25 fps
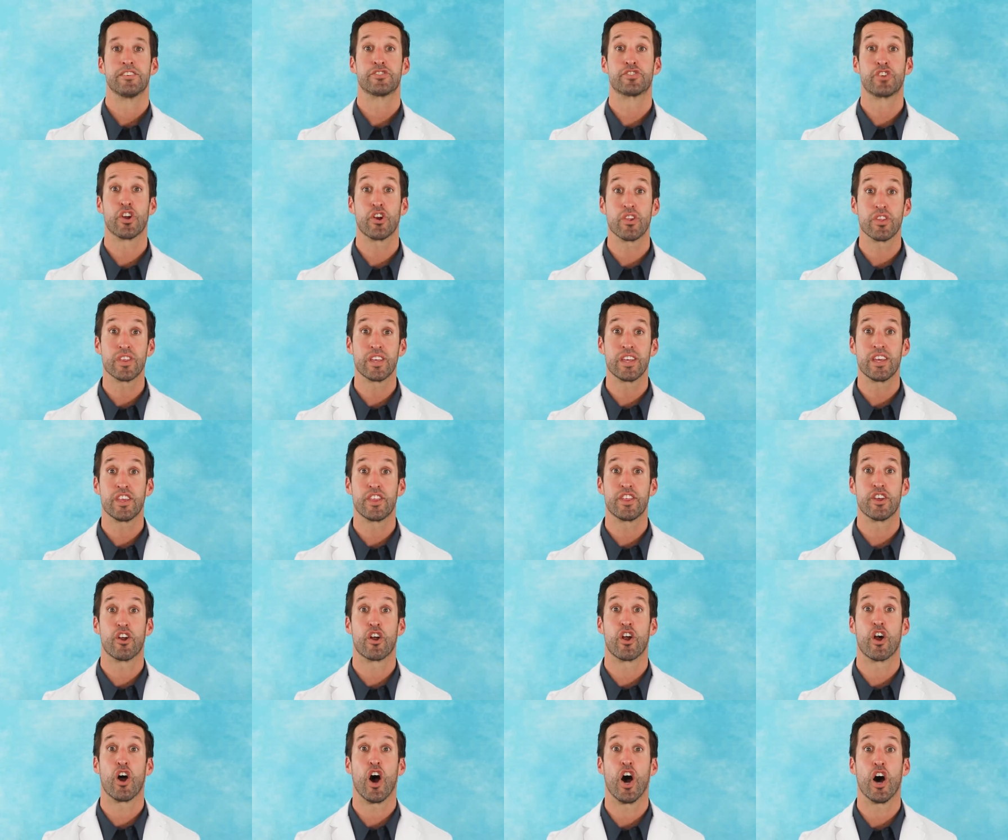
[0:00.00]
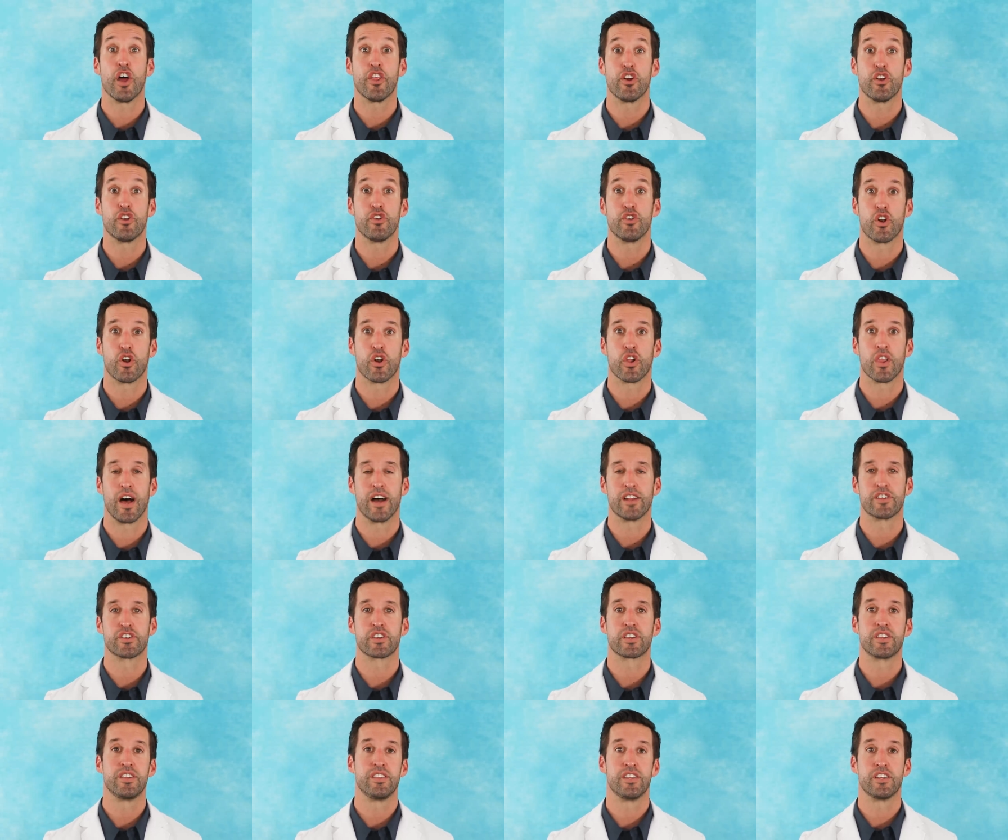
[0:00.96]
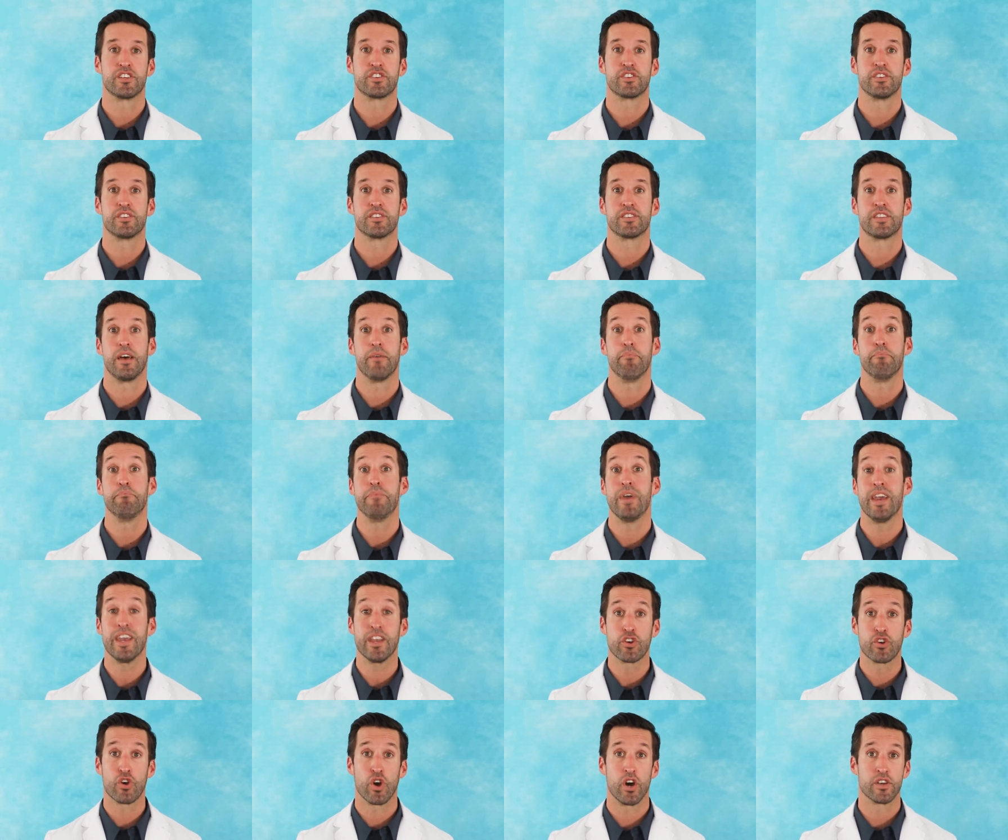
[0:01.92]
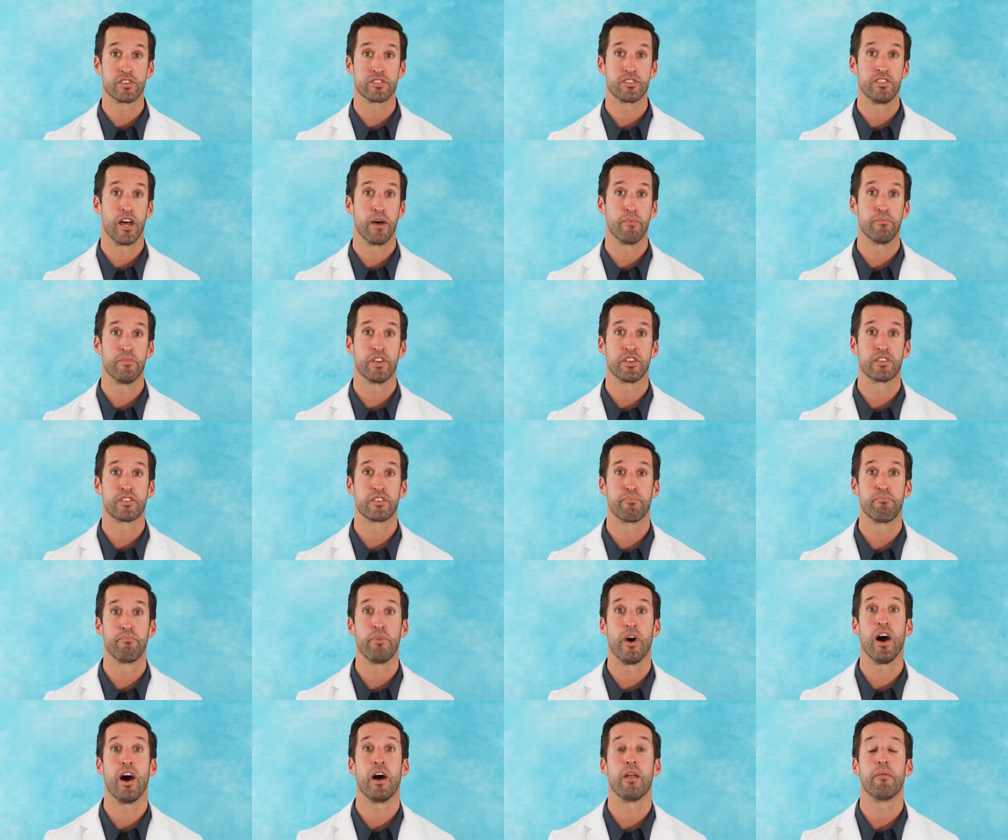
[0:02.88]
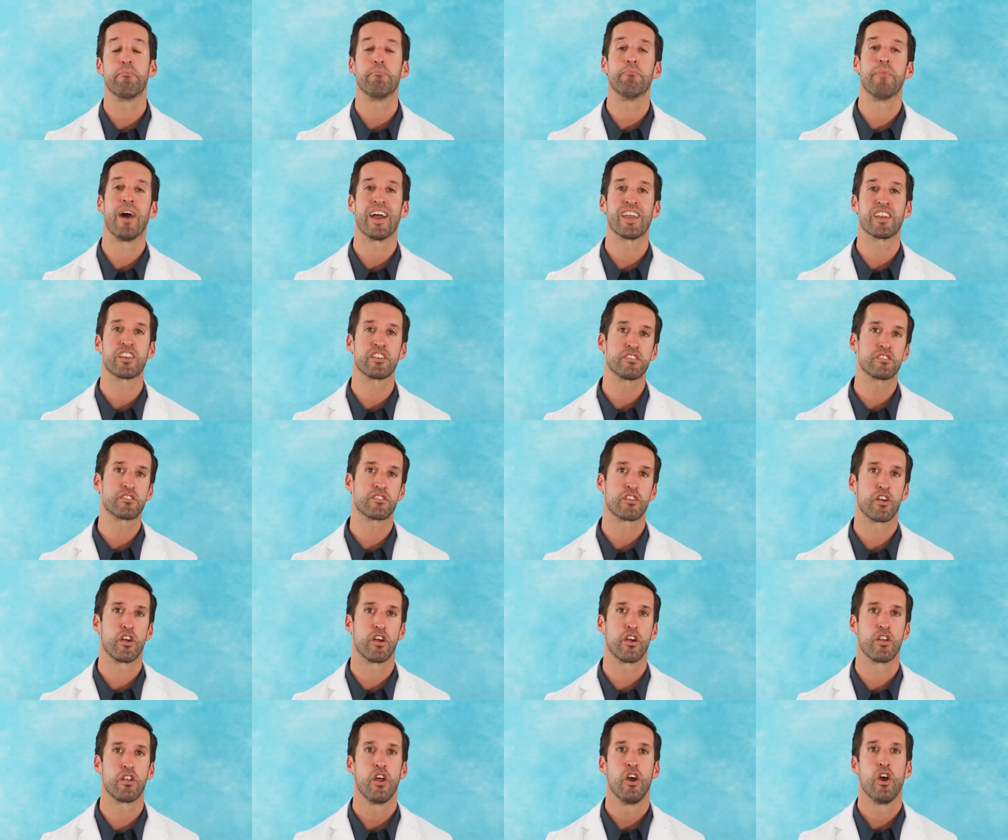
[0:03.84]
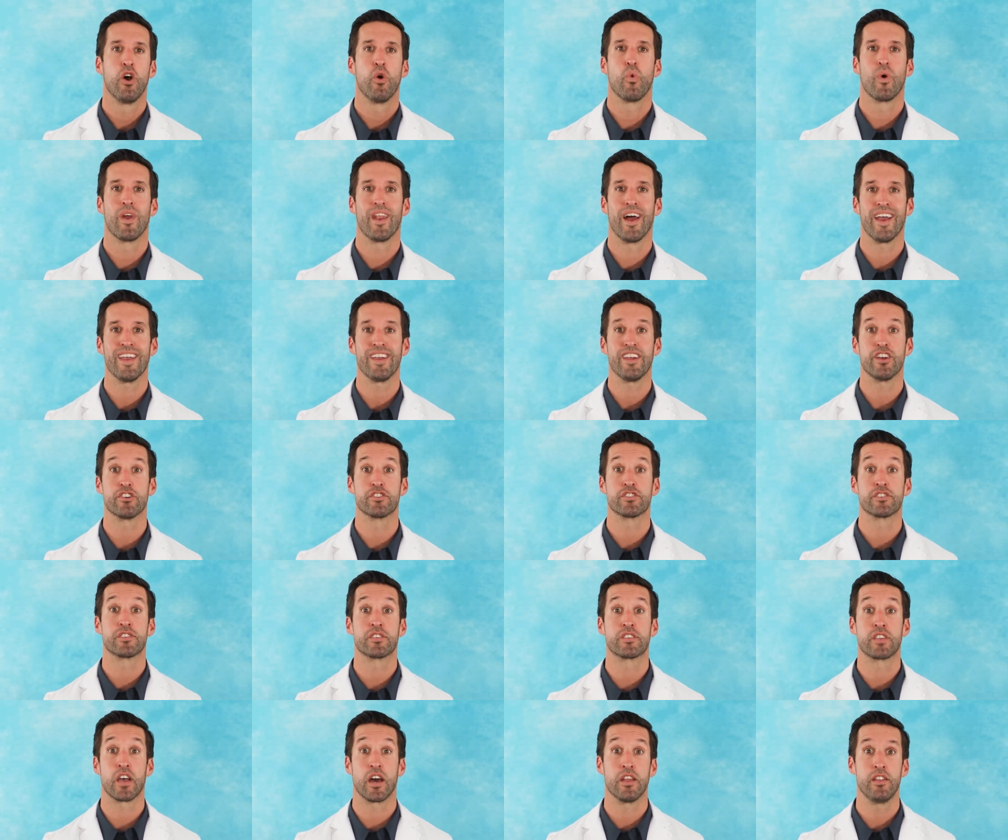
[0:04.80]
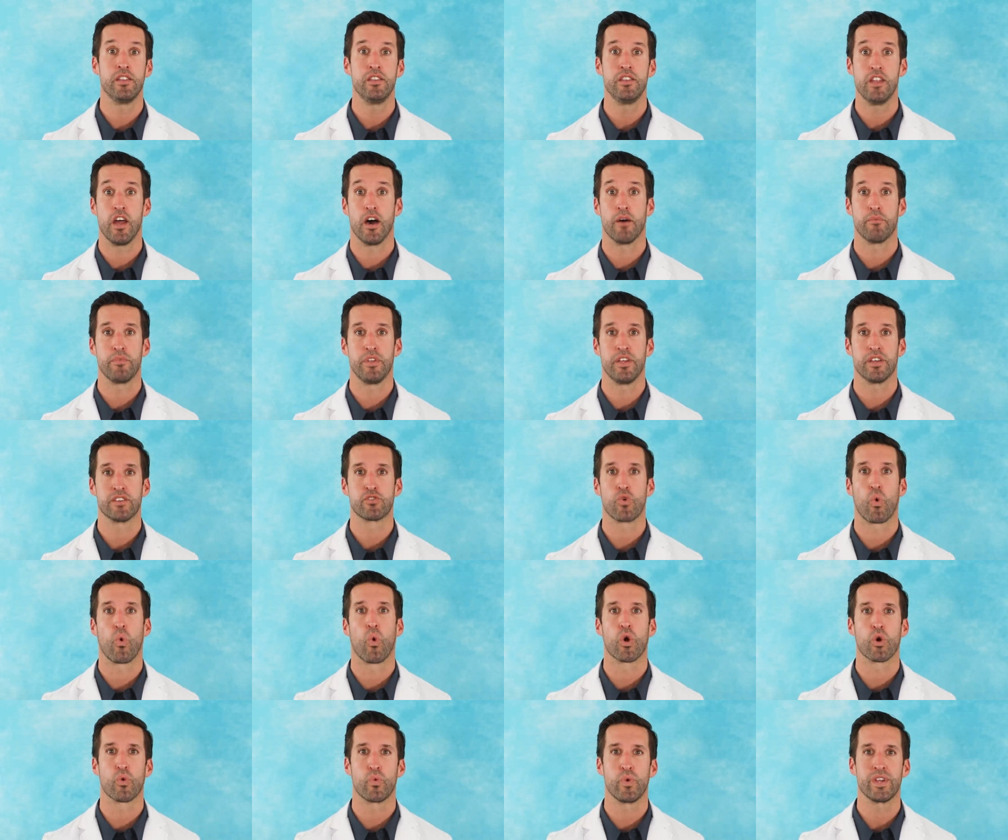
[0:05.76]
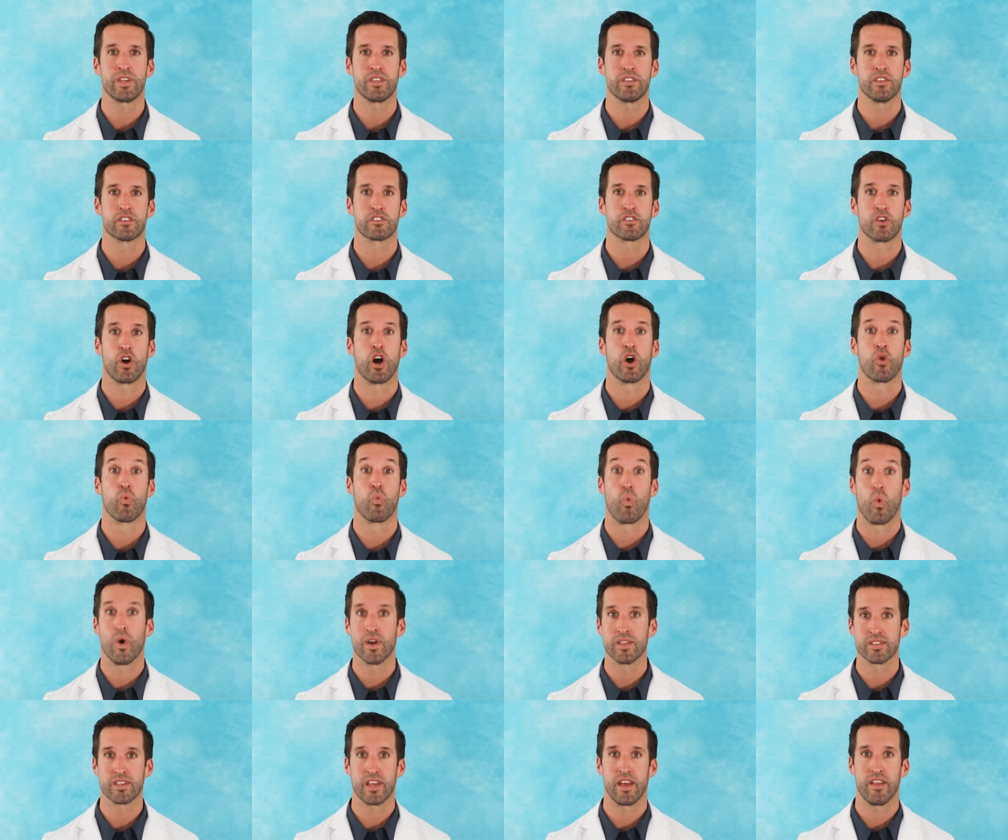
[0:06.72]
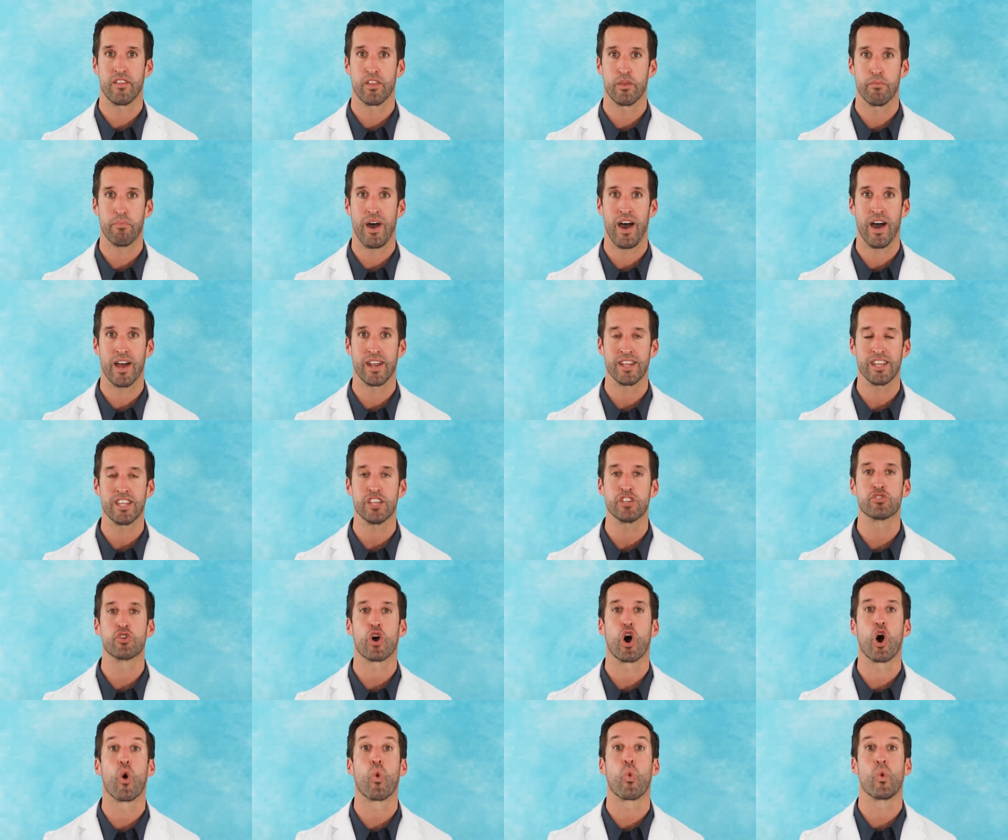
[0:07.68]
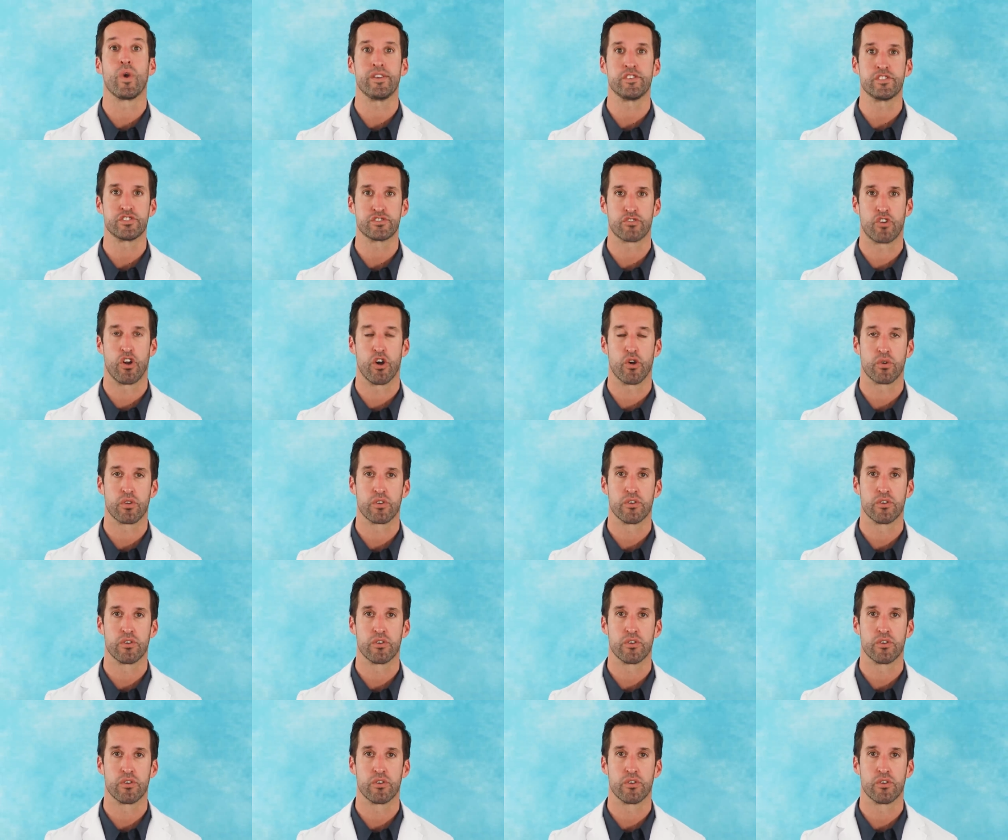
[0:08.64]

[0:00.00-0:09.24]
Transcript: Certainly, there are other neurologic conditions that may cause numbness, but my concern when I hear sudden numbness or weakness on one side of the body is always stroke.